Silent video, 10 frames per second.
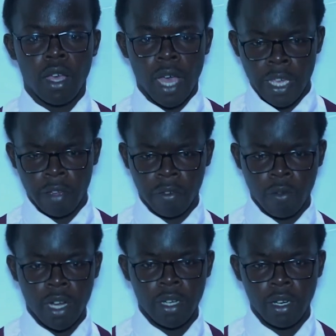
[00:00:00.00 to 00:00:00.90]
Hi
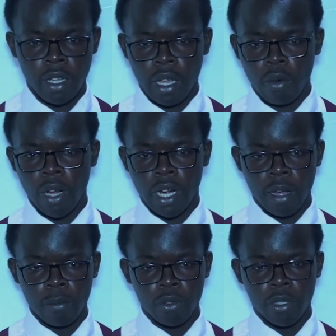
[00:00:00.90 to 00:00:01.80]
everyone,
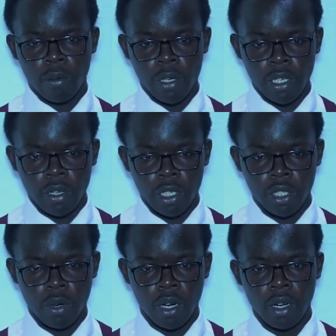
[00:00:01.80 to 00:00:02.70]
welcome to the reading
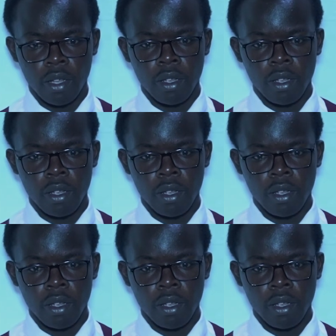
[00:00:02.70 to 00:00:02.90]
ritual.